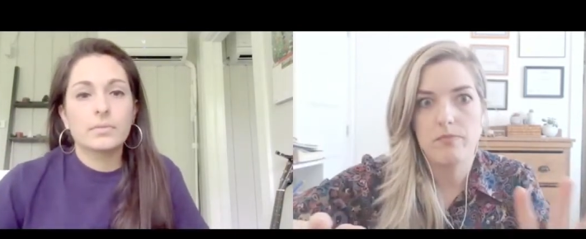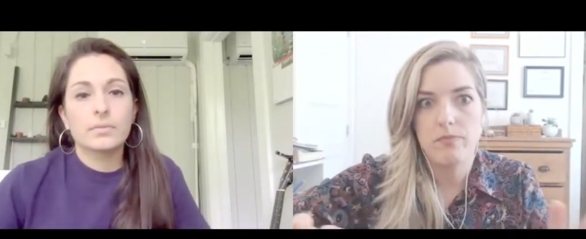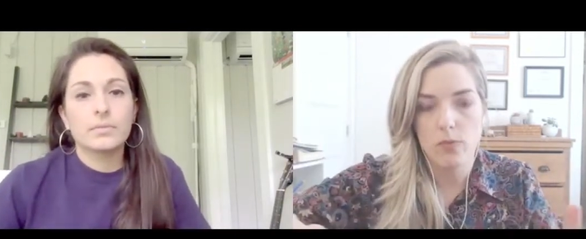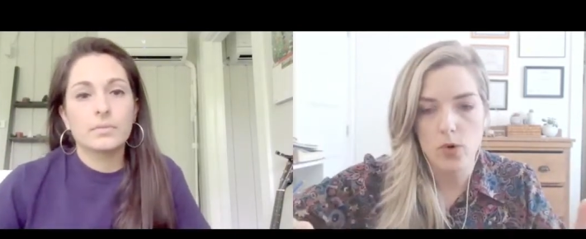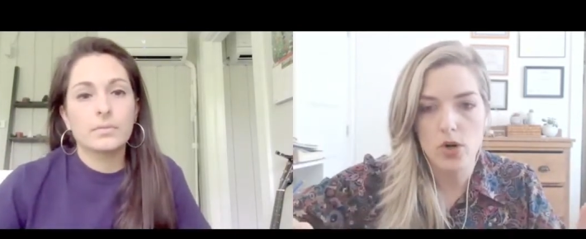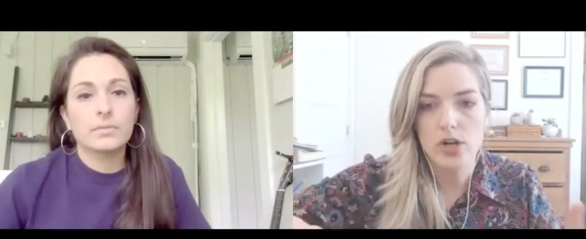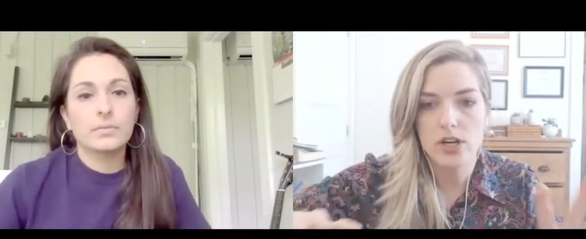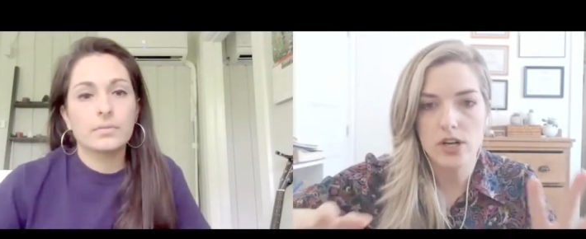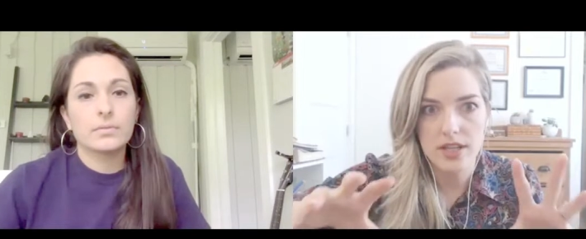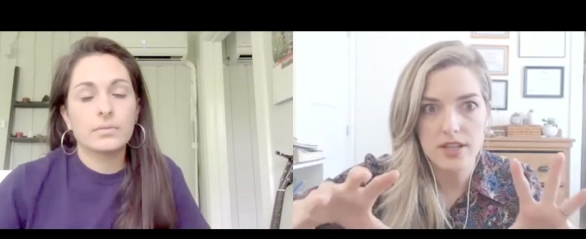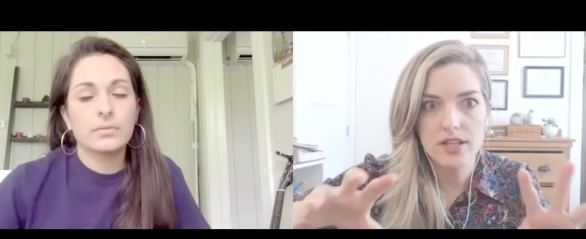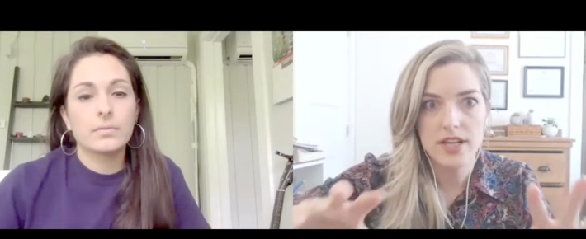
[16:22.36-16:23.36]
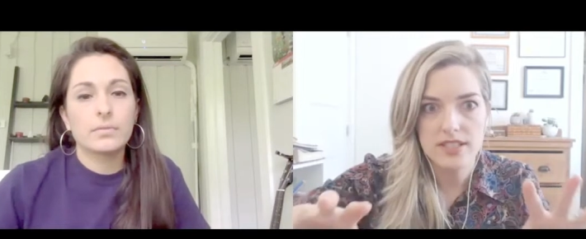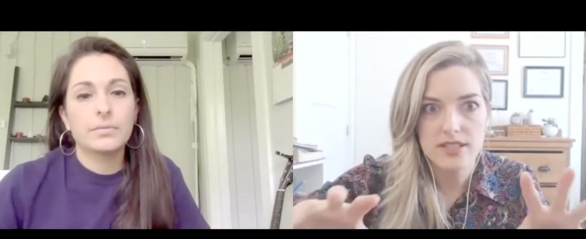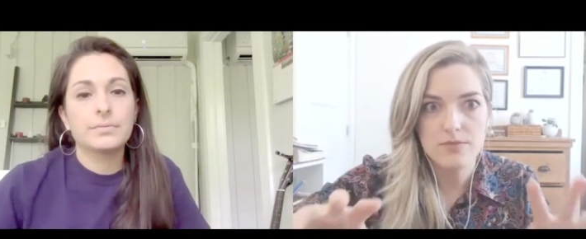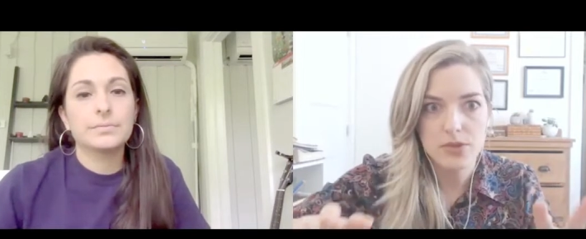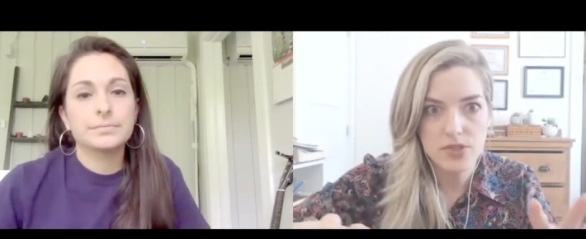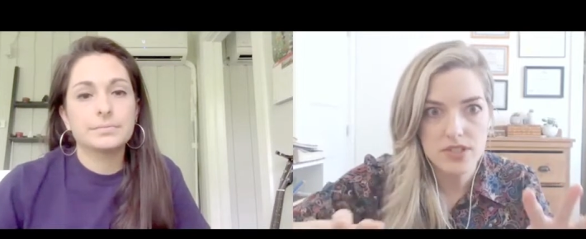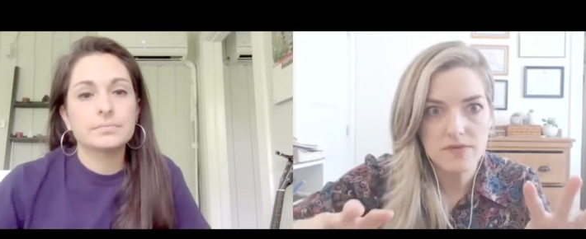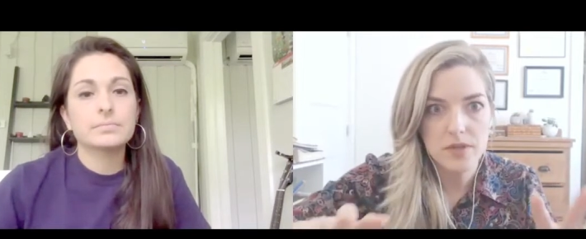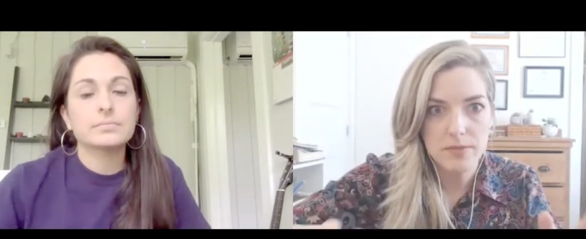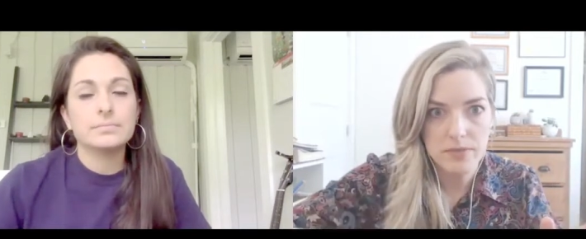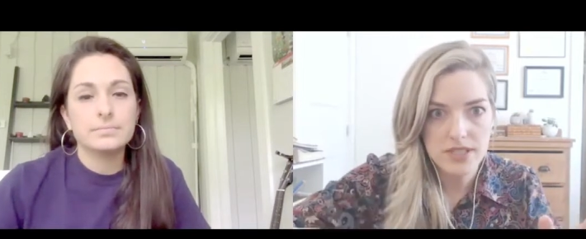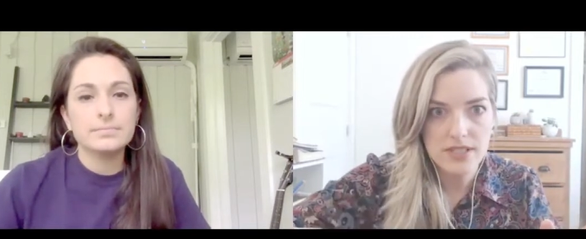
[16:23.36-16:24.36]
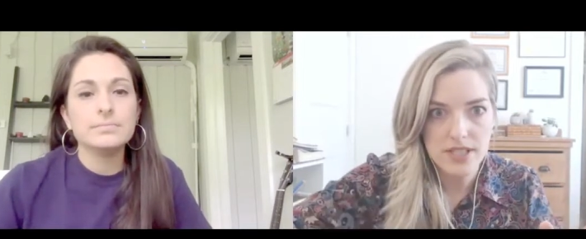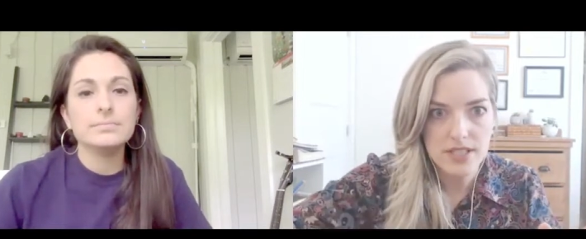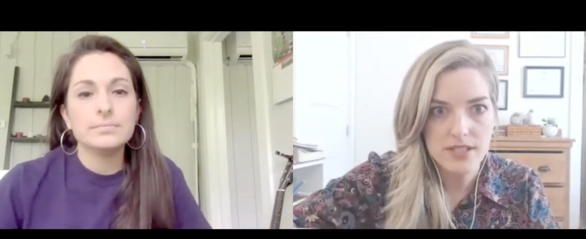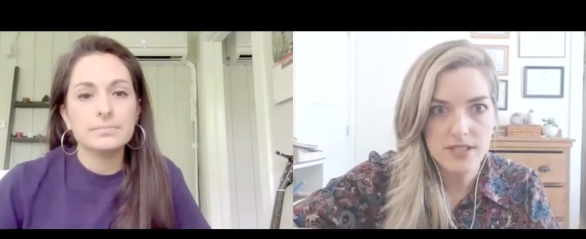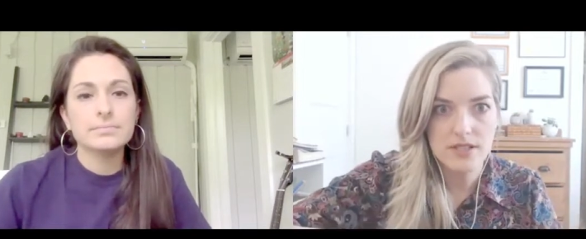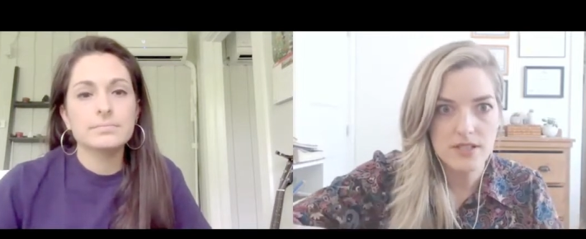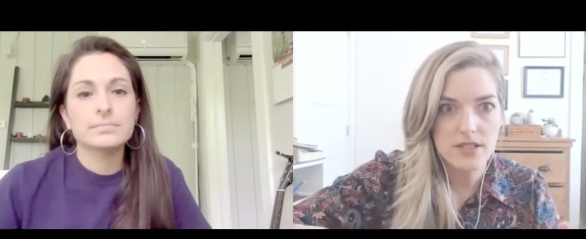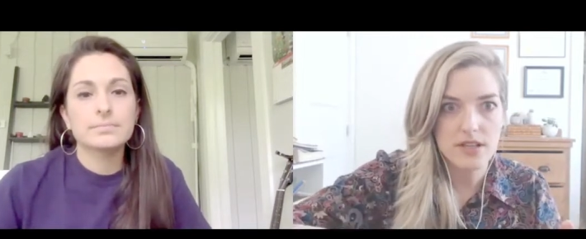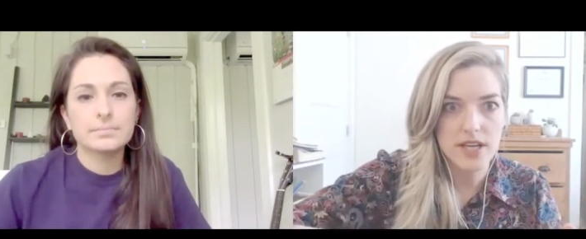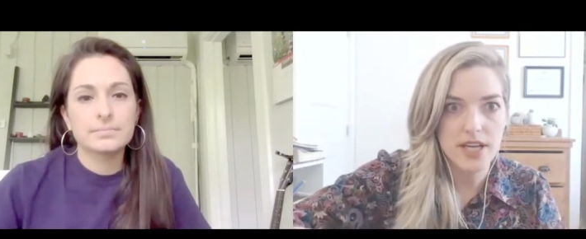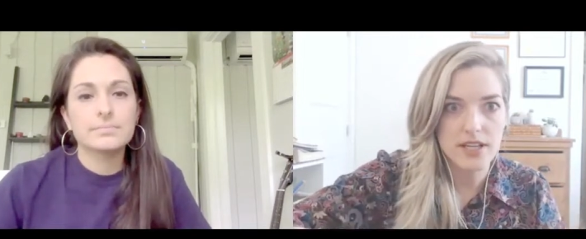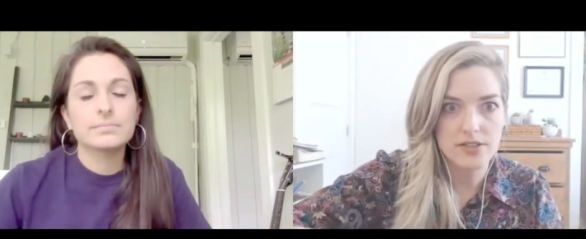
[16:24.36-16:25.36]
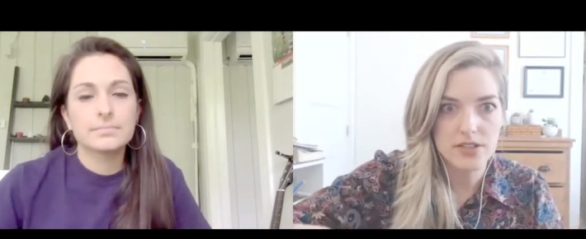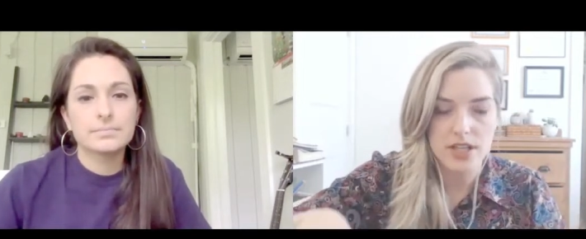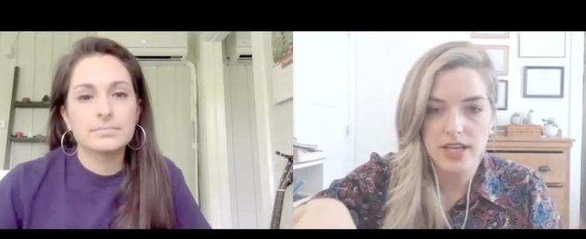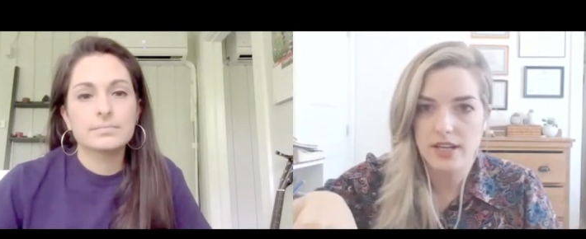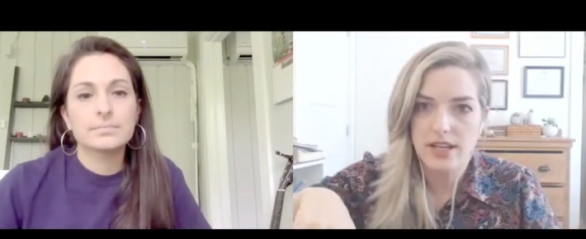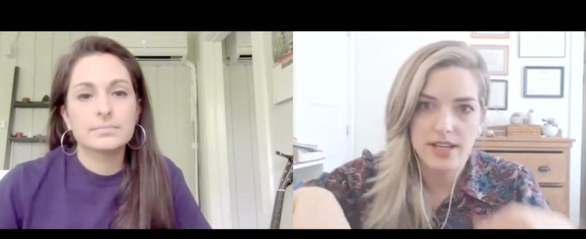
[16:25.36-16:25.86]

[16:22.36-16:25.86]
Speaker 1: work on the nuts and bolts of my business and like